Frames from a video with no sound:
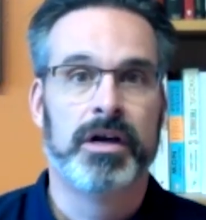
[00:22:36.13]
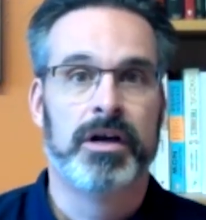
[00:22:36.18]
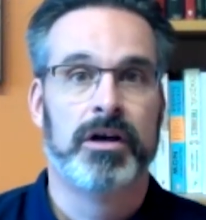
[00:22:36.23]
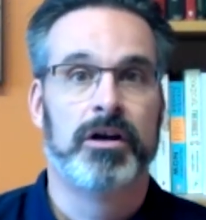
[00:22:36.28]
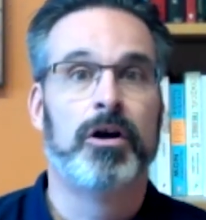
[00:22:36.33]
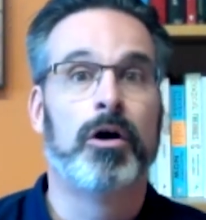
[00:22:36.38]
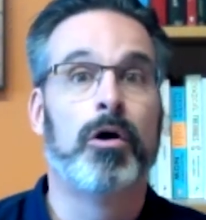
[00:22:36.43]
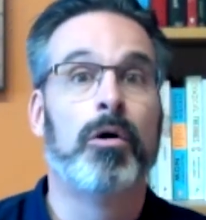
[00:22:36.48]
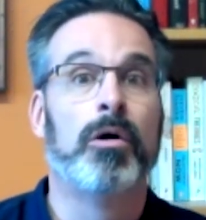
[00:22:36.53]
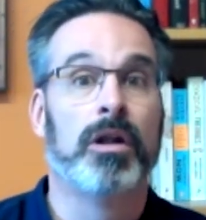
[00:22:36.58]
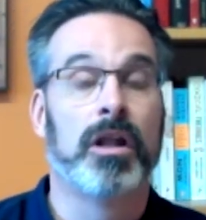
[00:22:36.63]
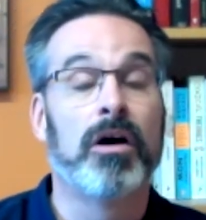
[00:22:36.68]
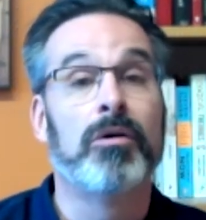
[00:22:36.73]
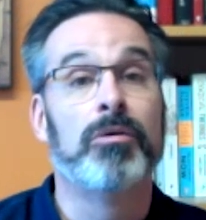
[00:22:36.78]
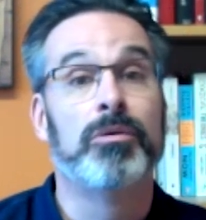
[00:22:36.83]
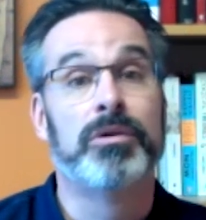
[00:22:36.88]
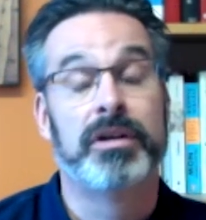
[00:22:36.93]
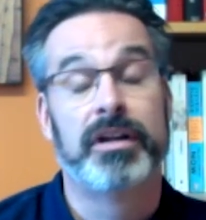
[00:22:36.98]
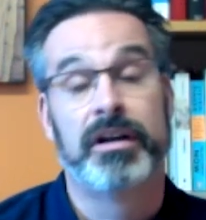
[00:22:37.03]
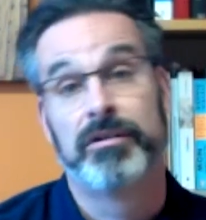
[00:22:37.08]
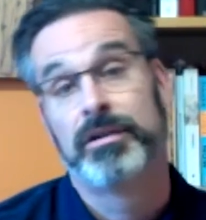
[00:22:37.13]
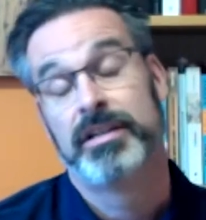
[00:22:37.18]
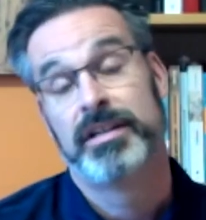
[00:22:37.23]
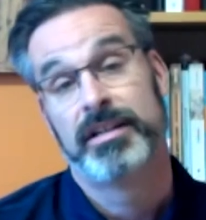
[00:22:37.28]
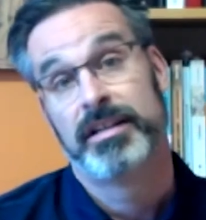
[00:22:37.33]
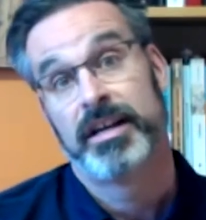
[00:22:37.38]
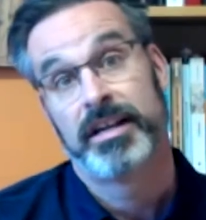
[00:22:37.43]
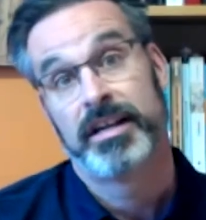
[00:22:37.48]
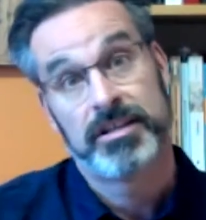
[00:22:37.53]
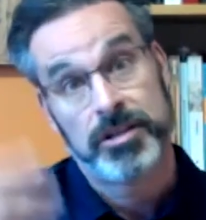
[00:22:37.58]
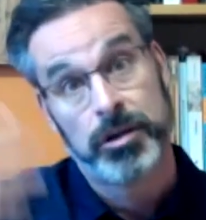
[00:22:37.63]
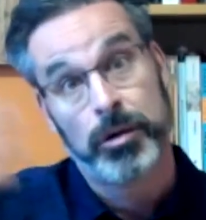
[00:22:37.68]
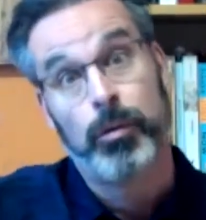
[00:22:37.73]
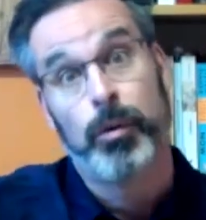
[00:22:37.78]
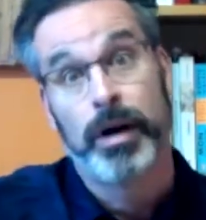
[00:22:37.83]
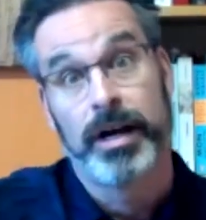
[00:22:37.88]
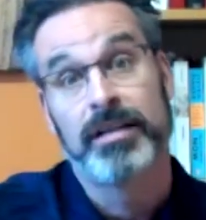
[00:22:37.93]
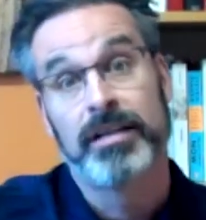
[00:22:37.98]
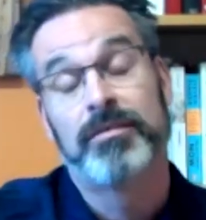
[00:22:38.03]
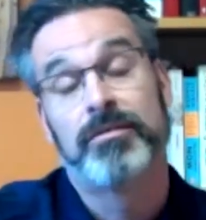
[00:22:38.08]
go alone, not to
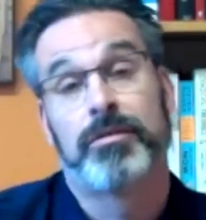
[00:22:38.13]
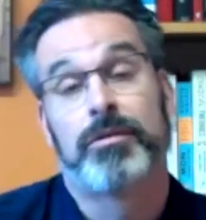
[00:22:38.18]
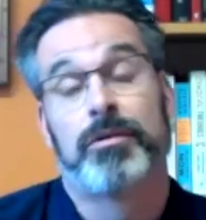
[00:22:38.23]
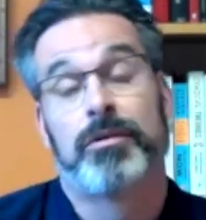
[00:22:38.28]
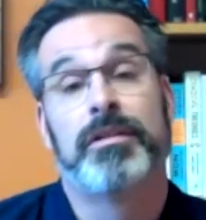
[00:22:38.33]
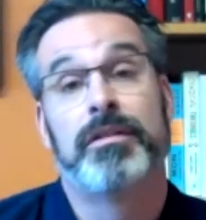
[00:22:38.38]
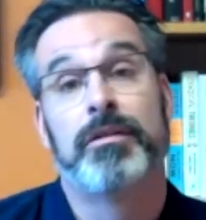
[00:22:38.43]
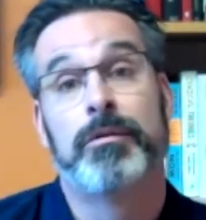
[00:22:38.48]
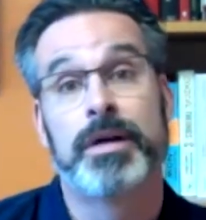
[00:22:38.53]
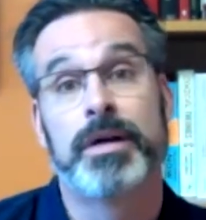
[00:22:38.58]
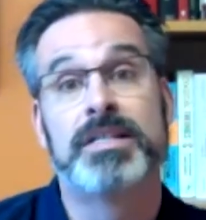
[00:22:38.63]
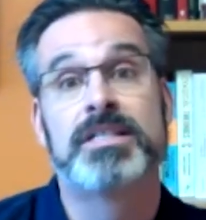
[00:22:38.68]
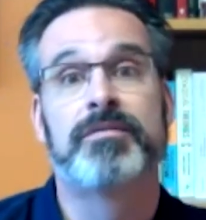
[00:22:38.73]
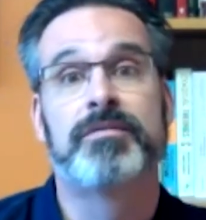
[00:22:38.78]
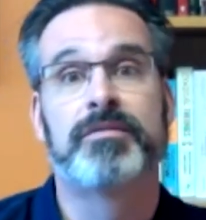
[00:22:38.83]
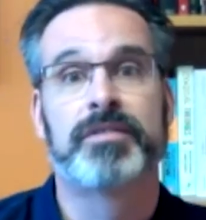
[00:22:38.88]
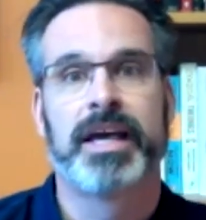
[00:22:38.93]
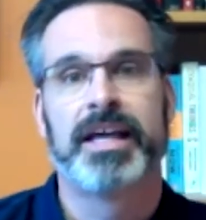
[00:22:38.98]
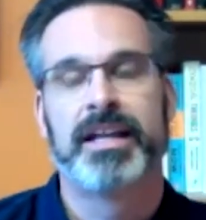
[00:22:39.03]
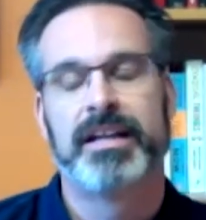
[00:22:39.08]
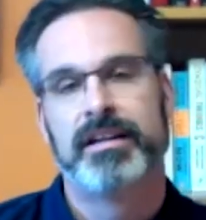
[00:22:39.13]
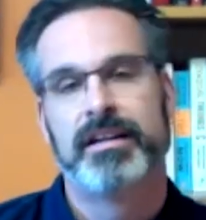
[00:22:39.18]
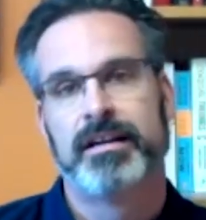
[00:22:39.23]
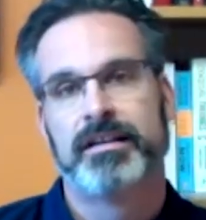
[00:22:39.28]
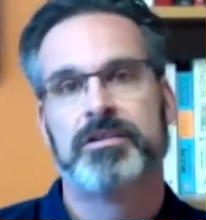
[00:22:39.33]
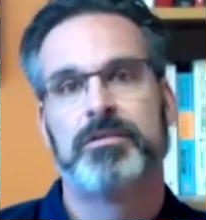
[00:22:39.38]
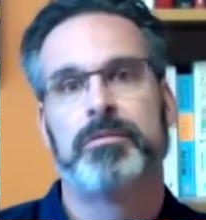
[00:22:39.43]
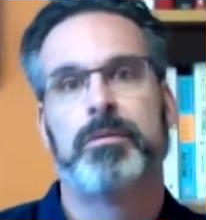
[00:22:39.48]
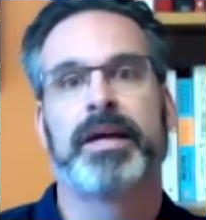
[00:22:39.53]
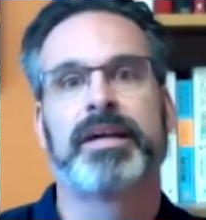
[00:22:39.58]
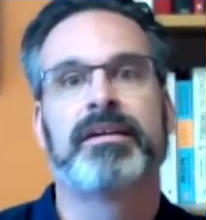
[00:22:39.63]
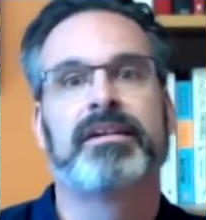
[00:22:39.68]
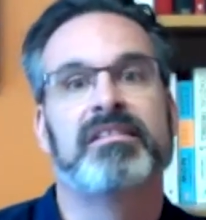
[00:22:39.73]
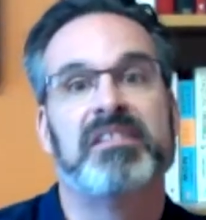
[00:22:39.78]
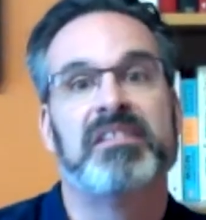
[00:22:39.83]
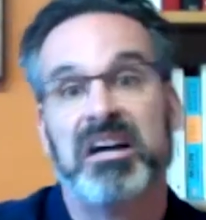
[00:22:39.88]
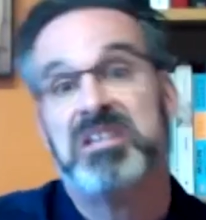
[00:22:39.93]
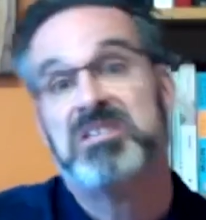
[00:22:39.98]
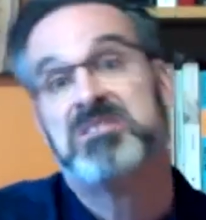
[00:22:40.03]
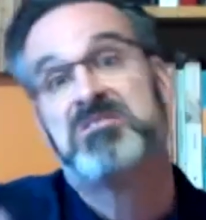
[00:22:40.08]
wait for the rest of Canada to
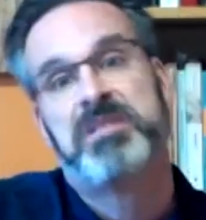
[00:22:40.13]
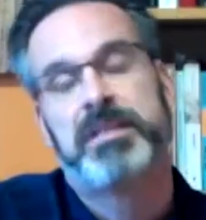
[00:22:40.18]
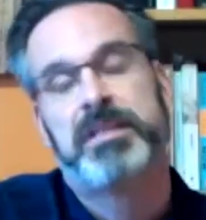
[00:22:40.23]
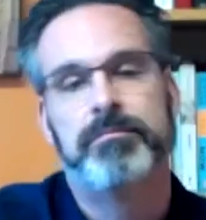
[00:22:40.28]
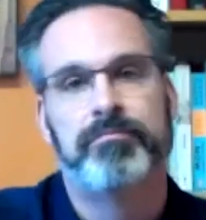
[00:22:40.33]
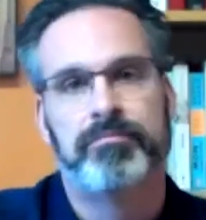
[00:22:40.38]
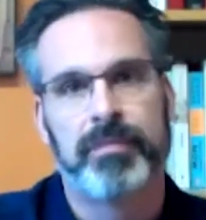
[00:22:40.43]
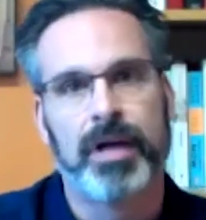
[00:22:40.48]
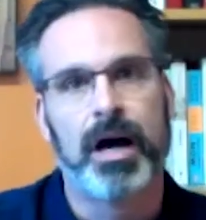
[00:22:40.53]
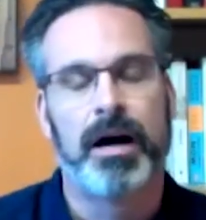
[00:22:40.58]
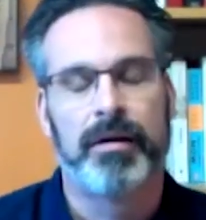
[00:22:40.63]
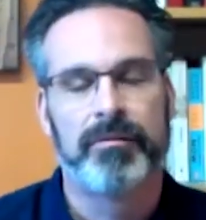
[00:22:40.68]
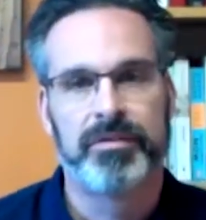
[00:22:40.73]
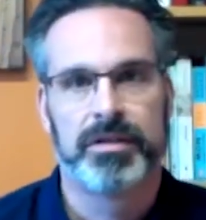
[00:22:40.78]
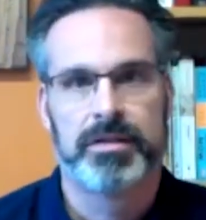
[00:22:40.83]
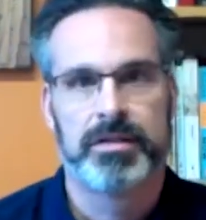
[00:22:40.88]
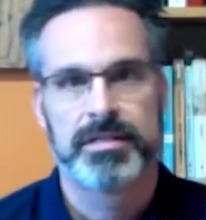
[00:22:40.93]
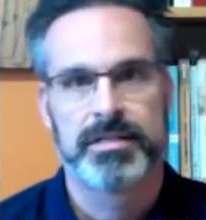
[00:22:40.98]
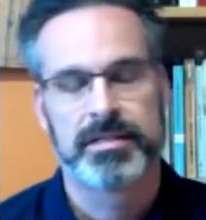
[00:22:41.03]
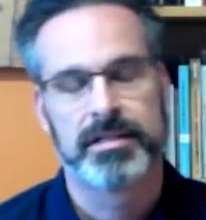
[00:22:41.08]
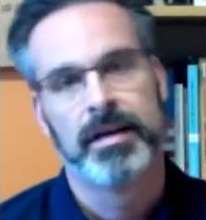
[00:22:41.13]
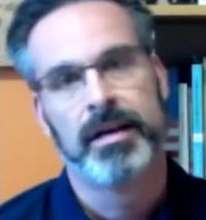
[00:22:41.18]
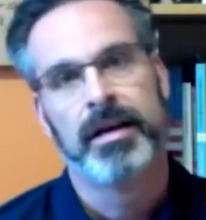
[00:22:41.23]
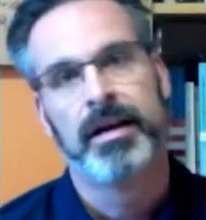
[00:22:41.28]
recognize the obvious